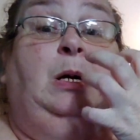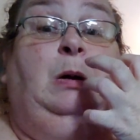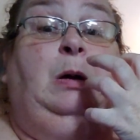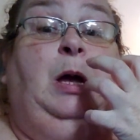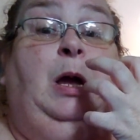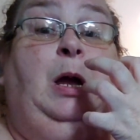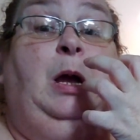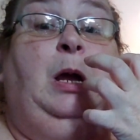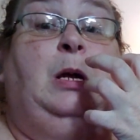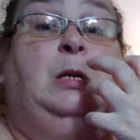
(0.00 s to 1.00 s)

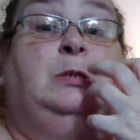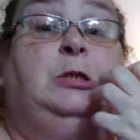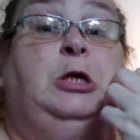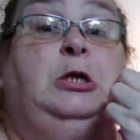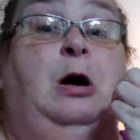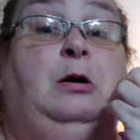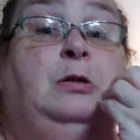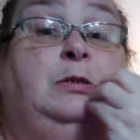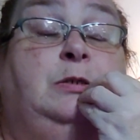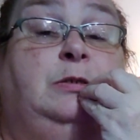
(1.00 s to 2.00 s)
okay,
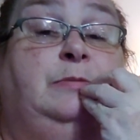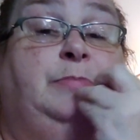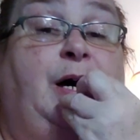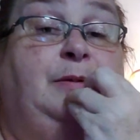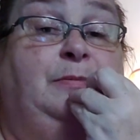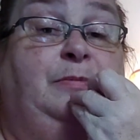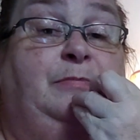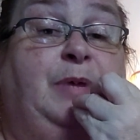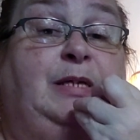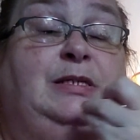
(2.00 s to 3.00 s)
stuck to the bottom
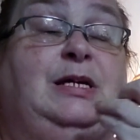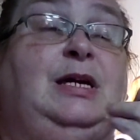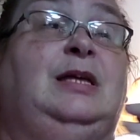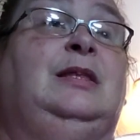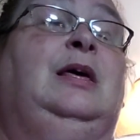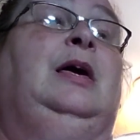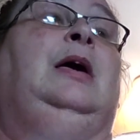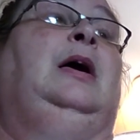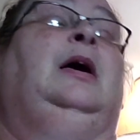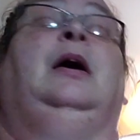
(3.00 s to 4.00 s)
of my teeth.
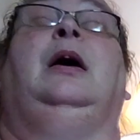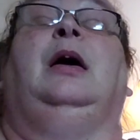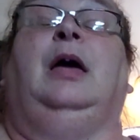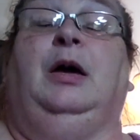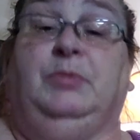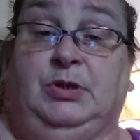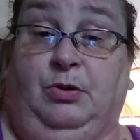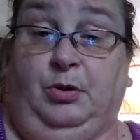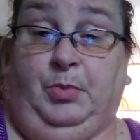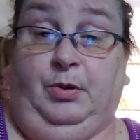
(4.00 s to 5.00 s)
It was
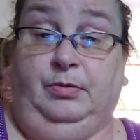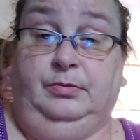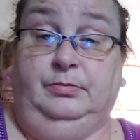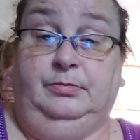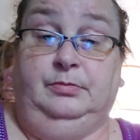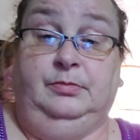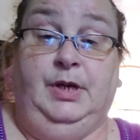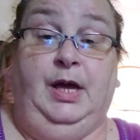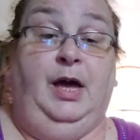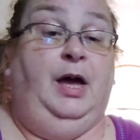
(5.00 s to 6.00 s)
horrible.
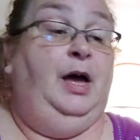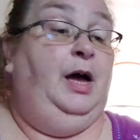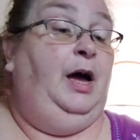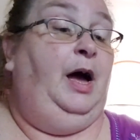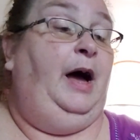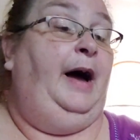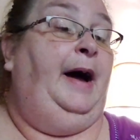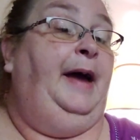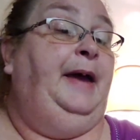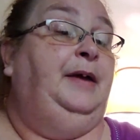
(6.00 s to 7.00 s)

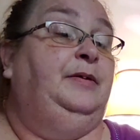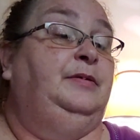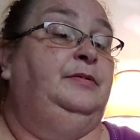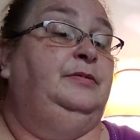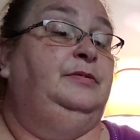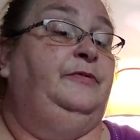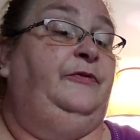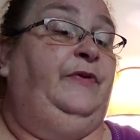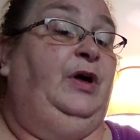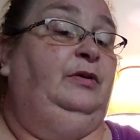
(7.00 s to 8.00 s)
I
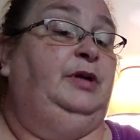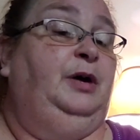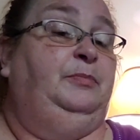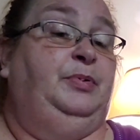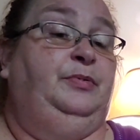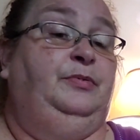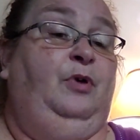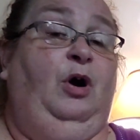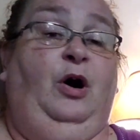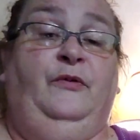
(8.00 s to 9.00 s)
filled up
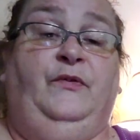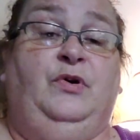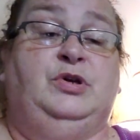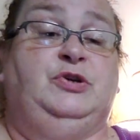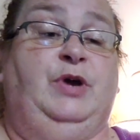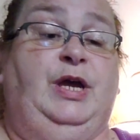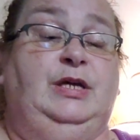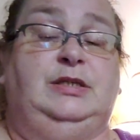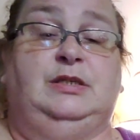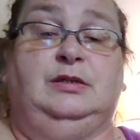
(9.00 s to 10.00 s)
all four
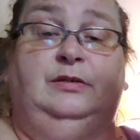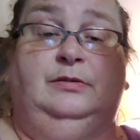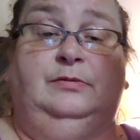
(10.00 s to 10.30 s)
trays.